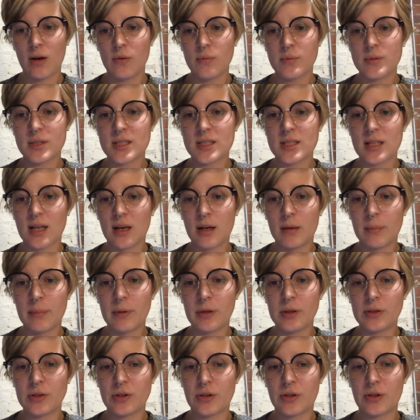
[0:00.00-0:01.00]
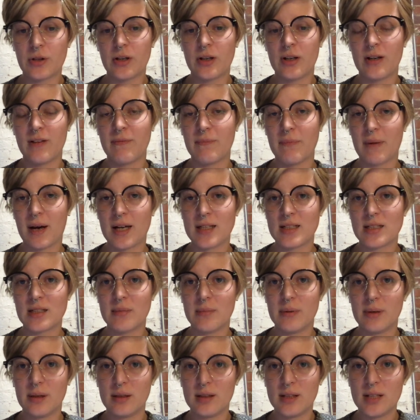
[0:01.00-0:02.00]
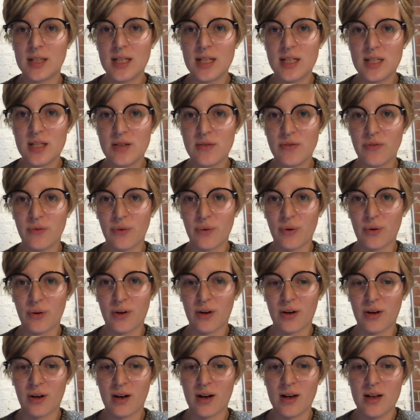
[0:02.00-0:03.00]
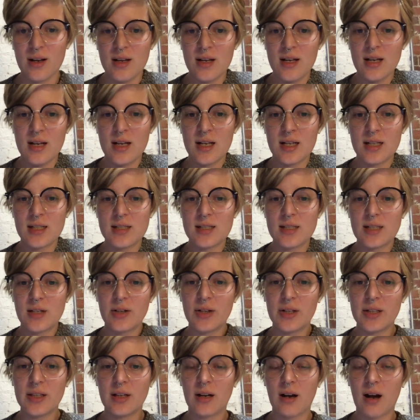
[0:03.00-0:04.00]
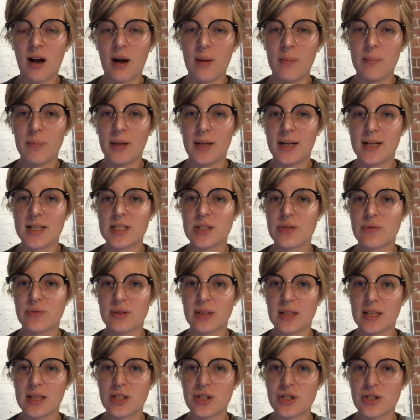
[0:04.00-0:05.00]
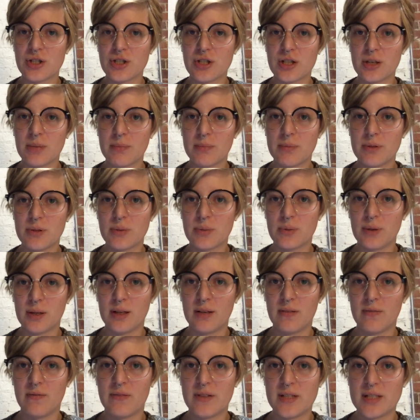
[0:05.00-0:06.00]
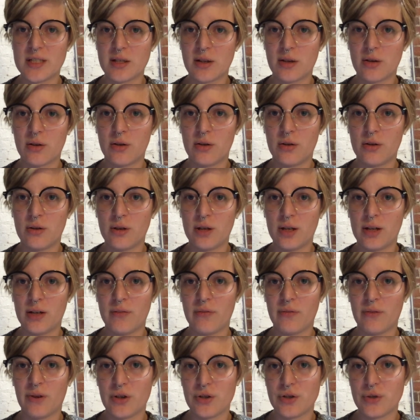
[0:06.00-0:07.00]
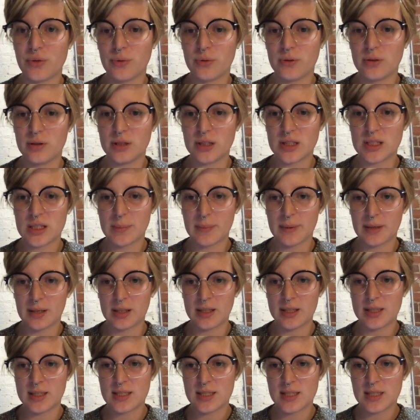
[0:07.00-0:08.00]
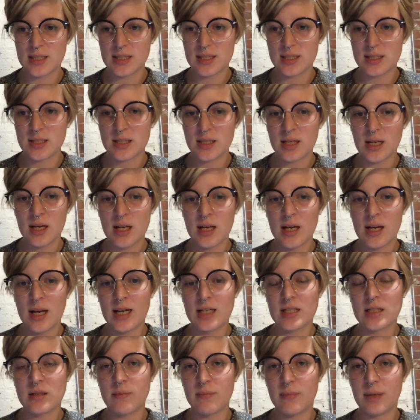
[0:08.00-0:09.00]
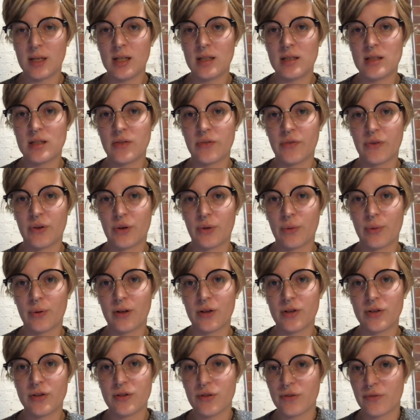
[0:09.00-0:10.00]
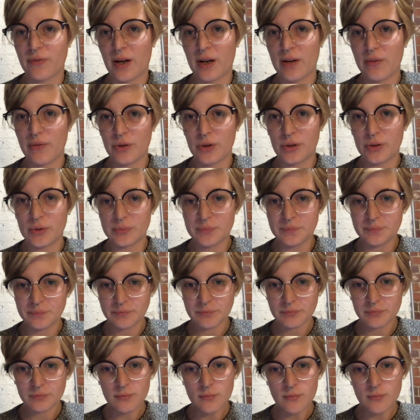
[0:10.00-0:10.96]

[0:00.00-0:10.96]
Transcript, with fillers: I hope to set up alternative possibilities for considering the complex relationship between physical and virtual experiences as a means for queer survival.